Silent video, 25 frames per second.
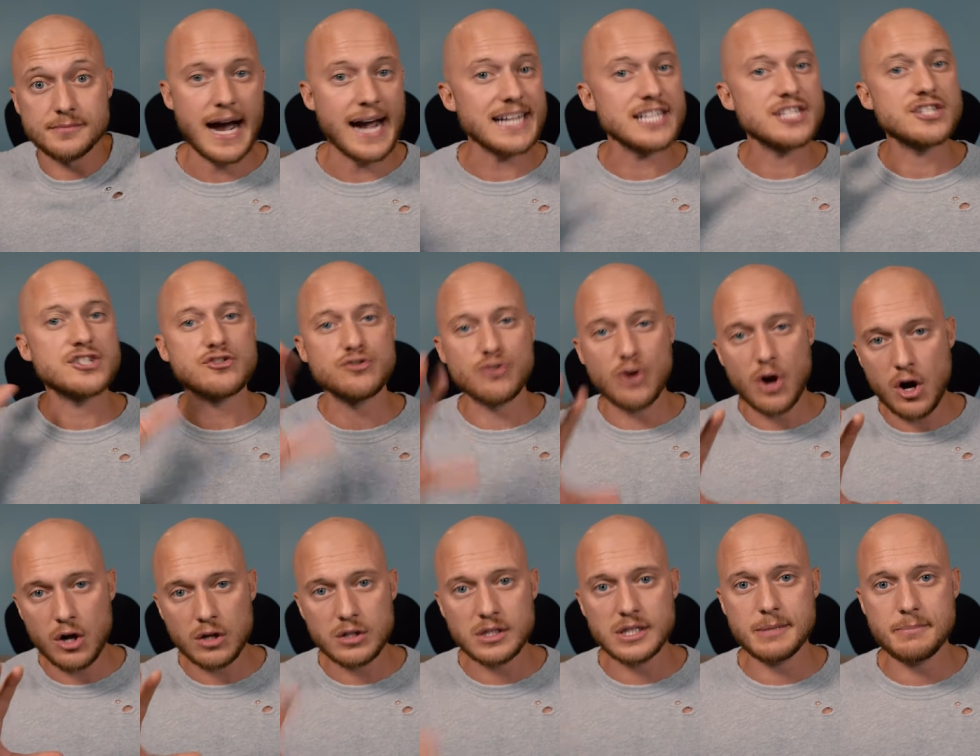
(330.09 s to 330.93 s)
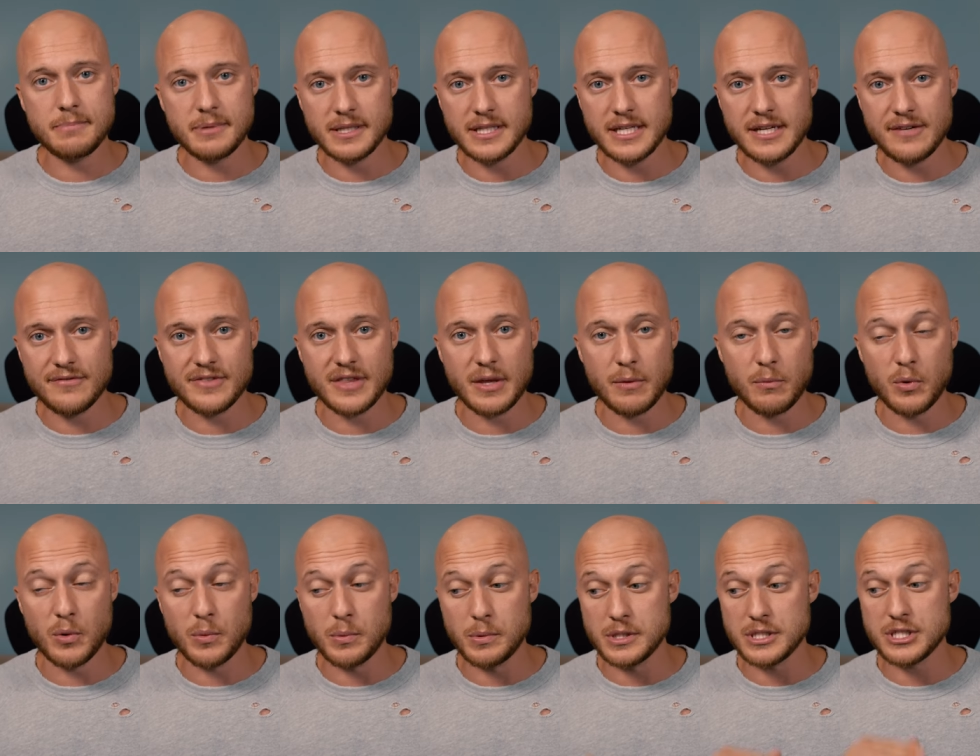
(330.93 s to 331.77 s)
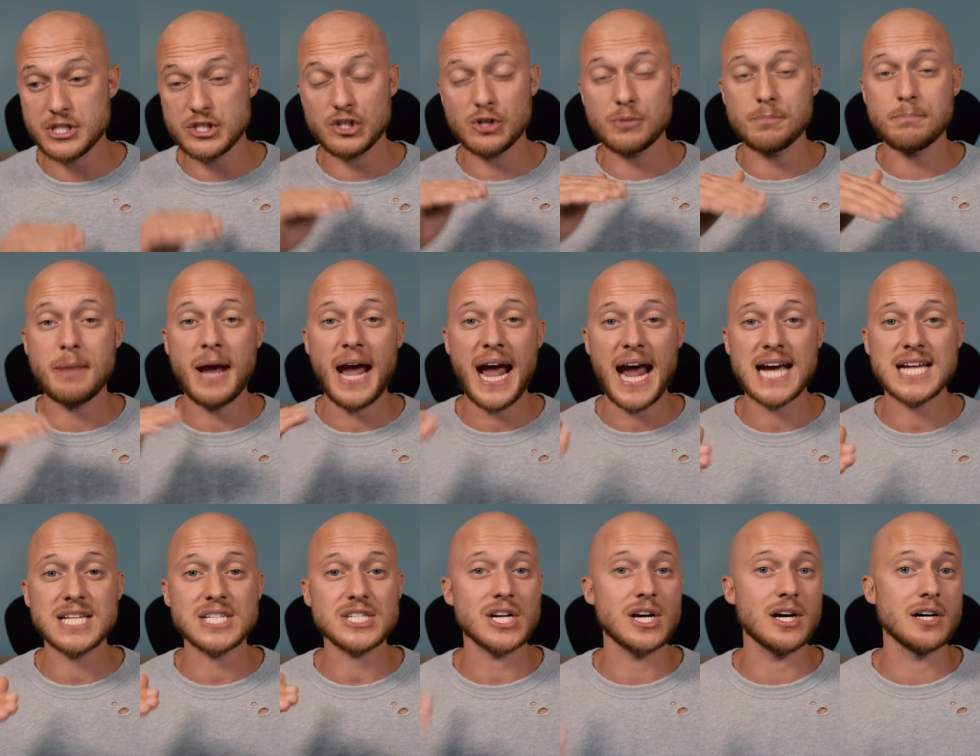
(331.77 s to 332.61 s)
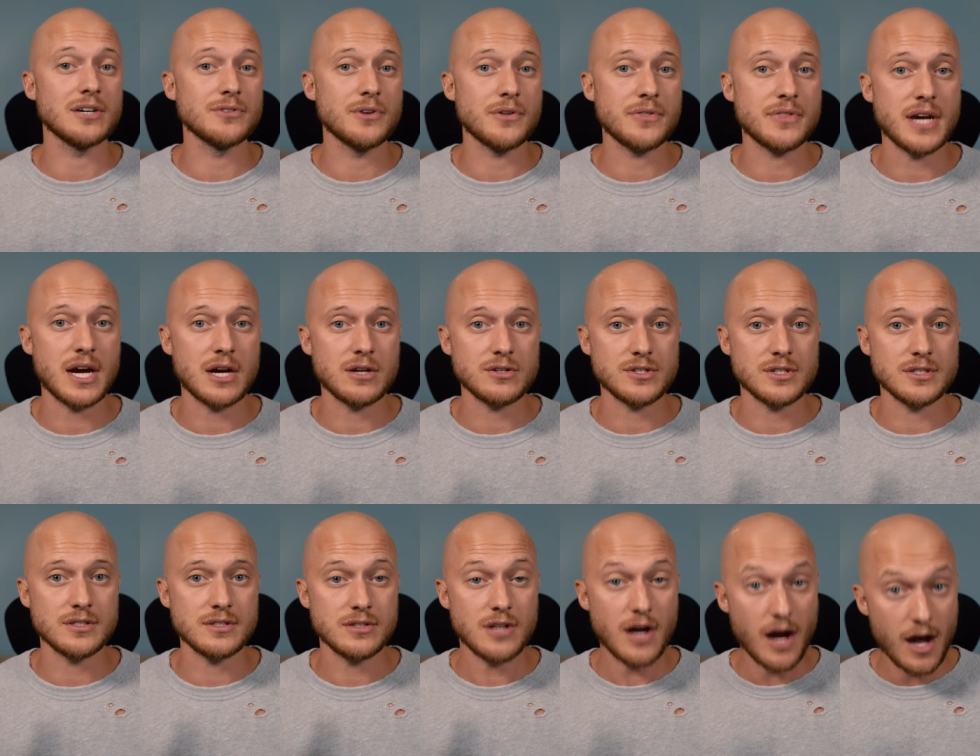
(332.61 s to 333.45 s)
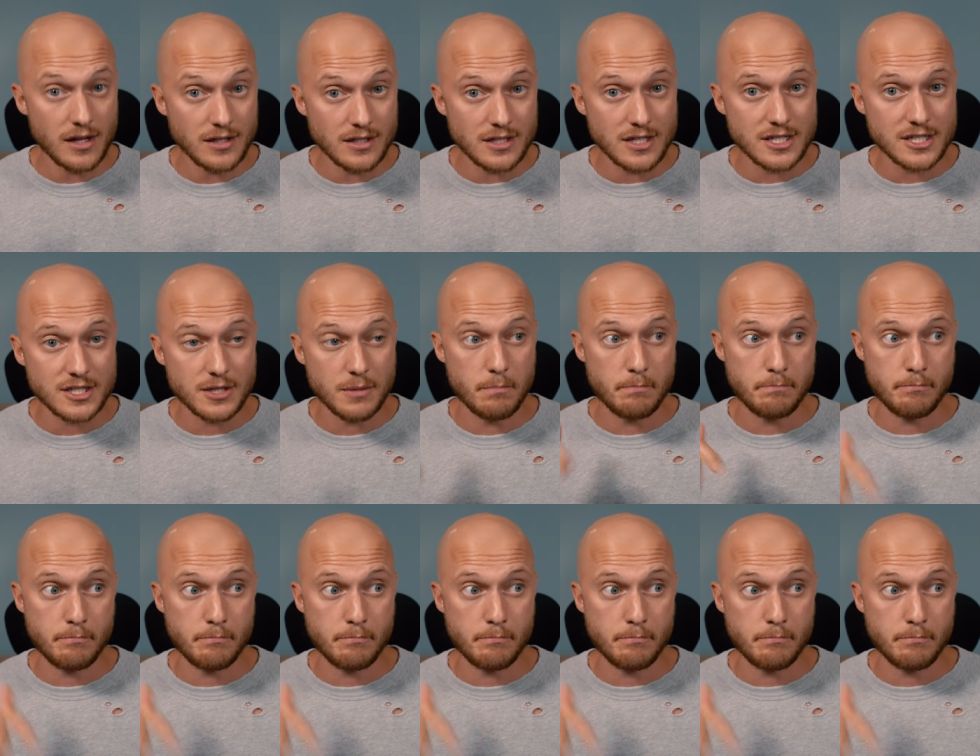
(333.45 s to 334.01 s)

I strongly believe that we will surpass $100,000